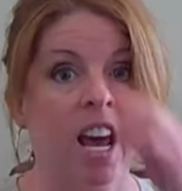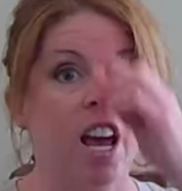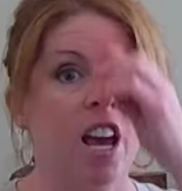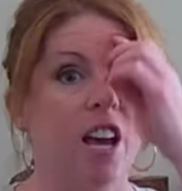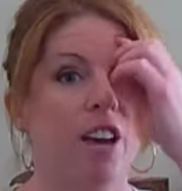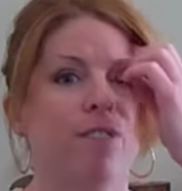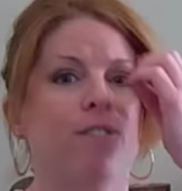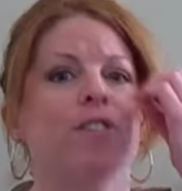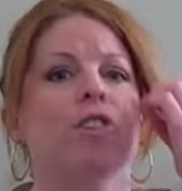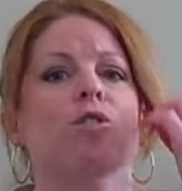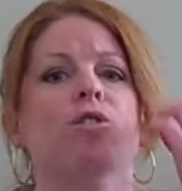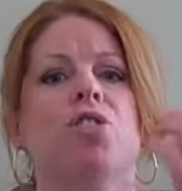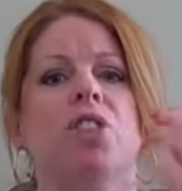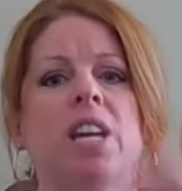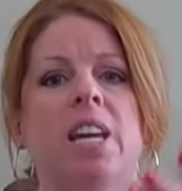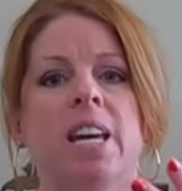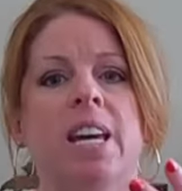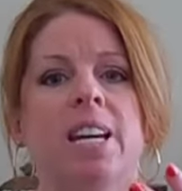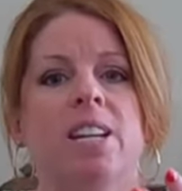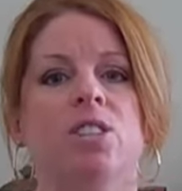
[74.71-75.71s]
If you're
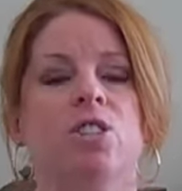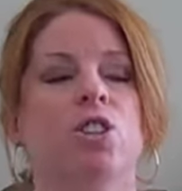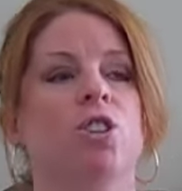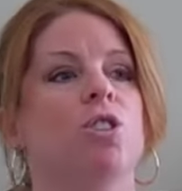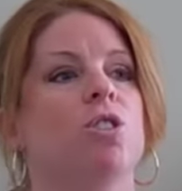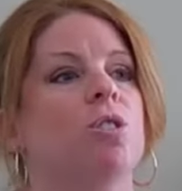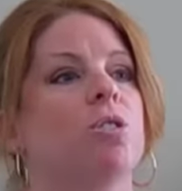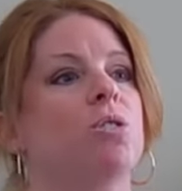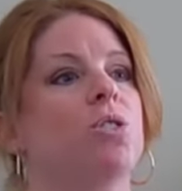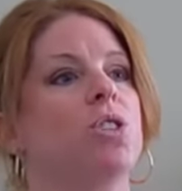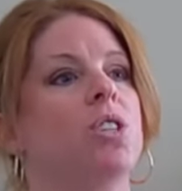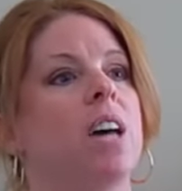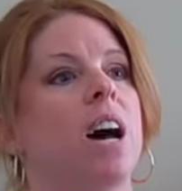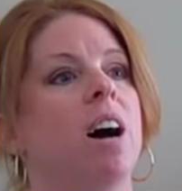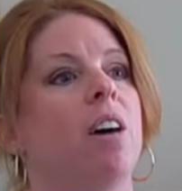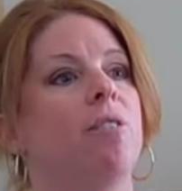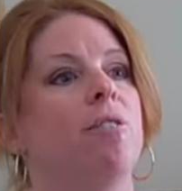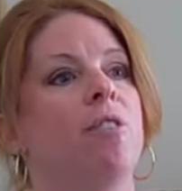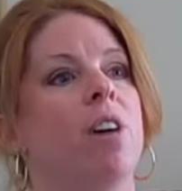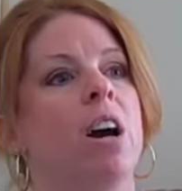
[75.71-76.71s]
thinking to
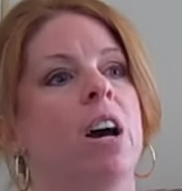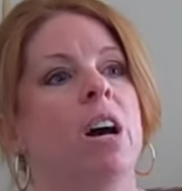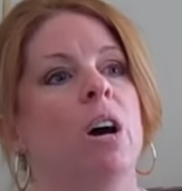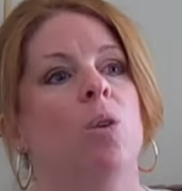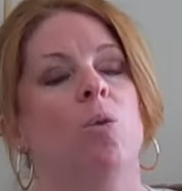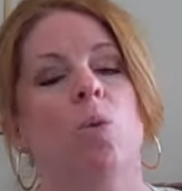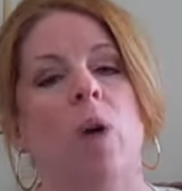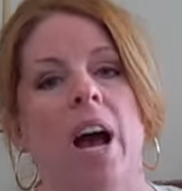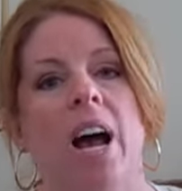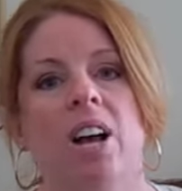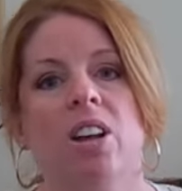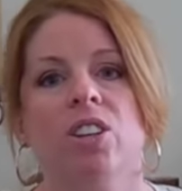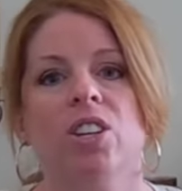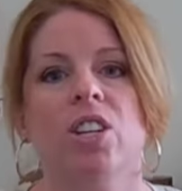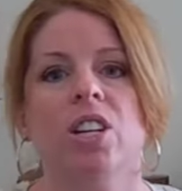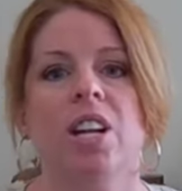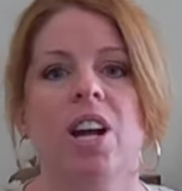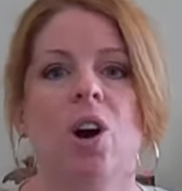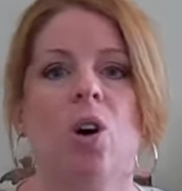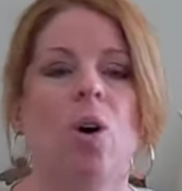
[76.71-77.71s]
yourself, well,
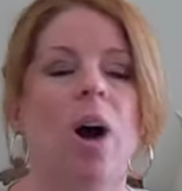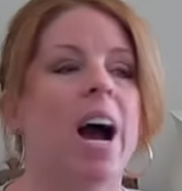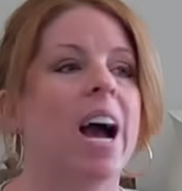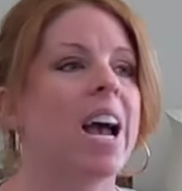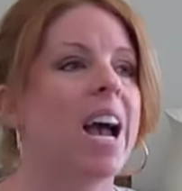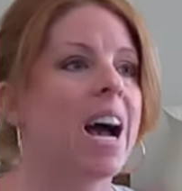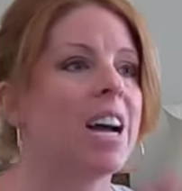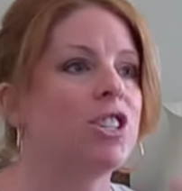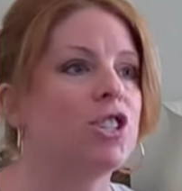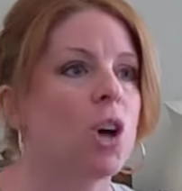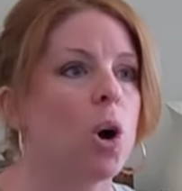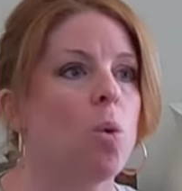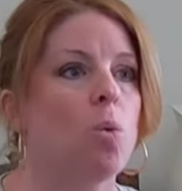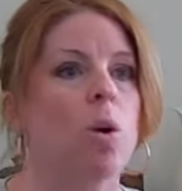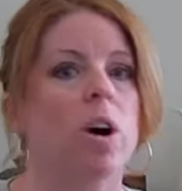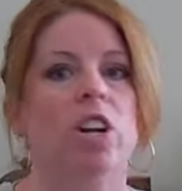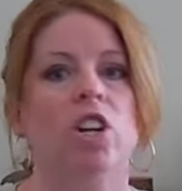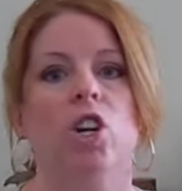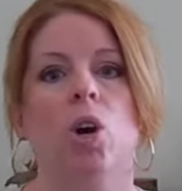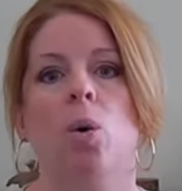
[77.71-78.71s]
you know, I don't
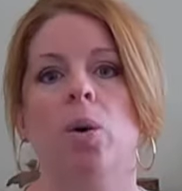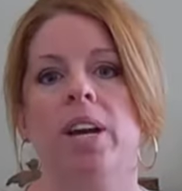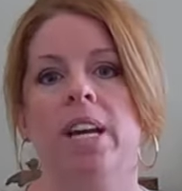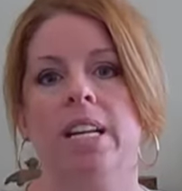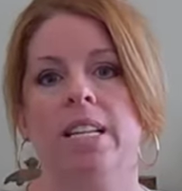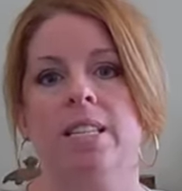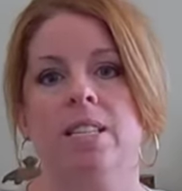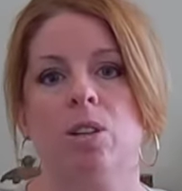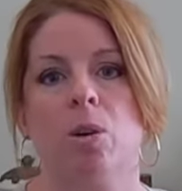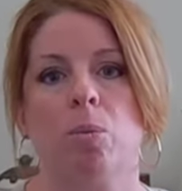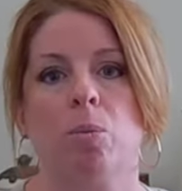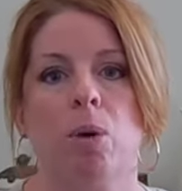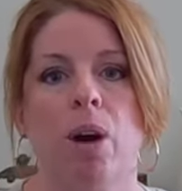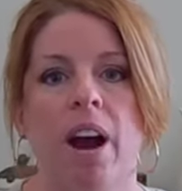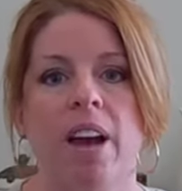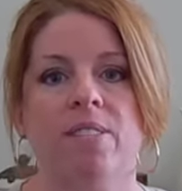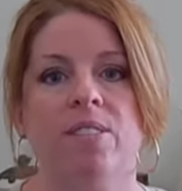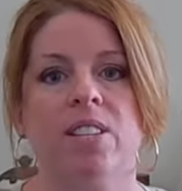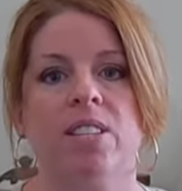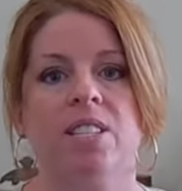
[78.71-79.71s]
want to go against their
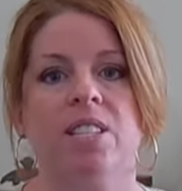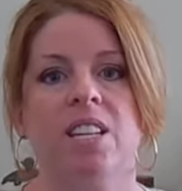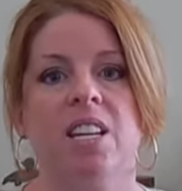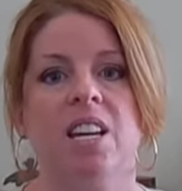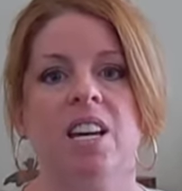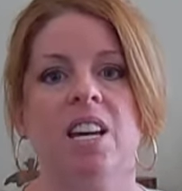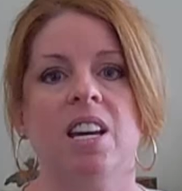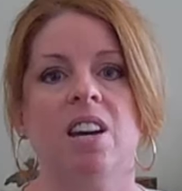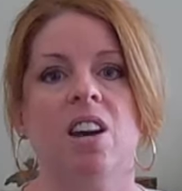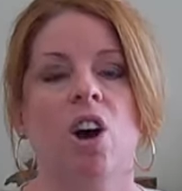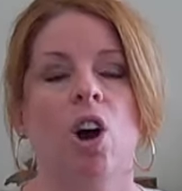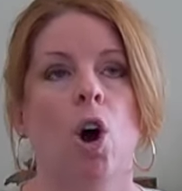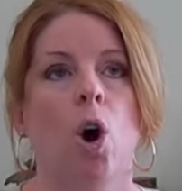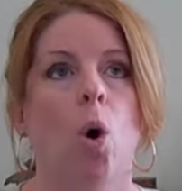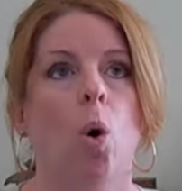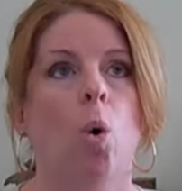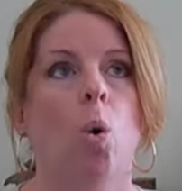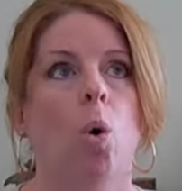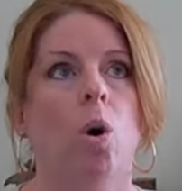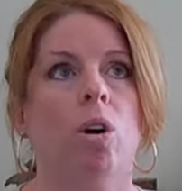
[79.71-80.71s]
privacy,
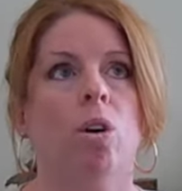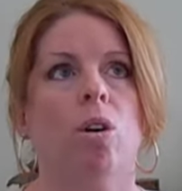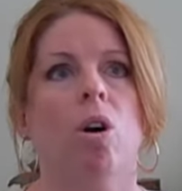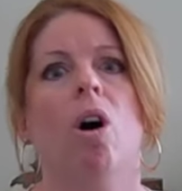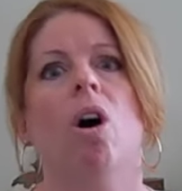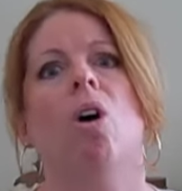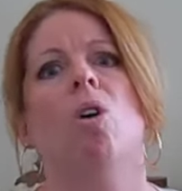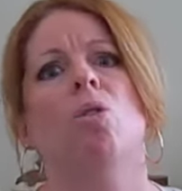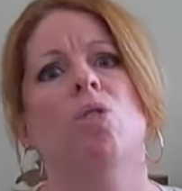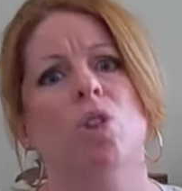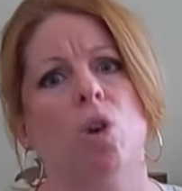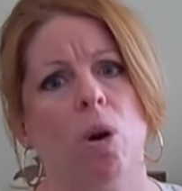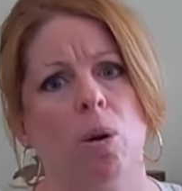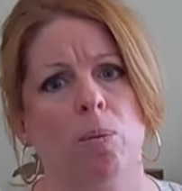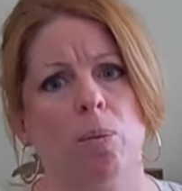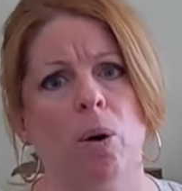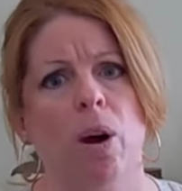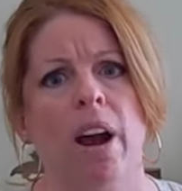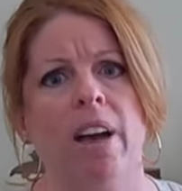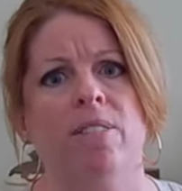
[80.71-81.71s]
or, oh, they're
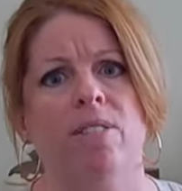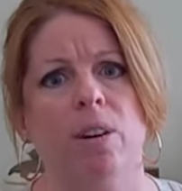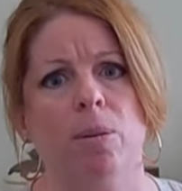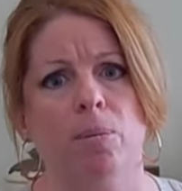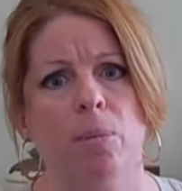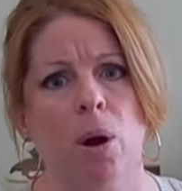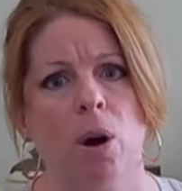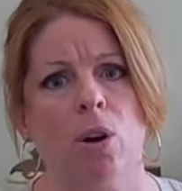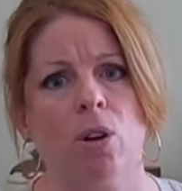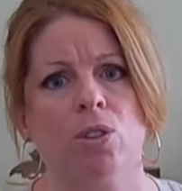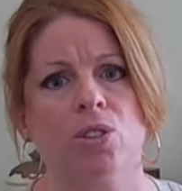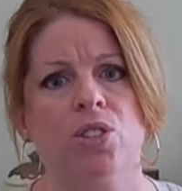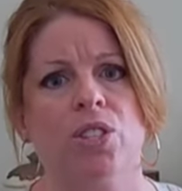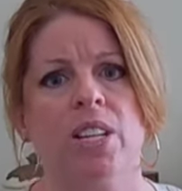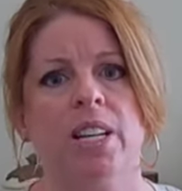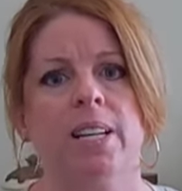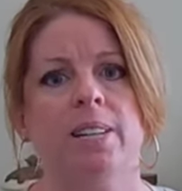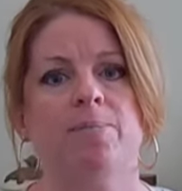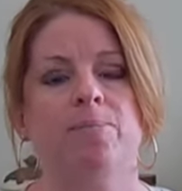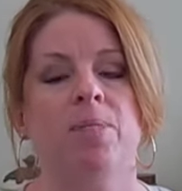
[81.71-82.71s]
a private
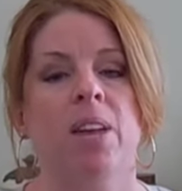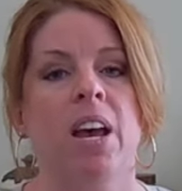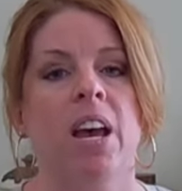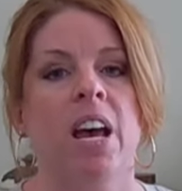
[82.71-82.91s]
person,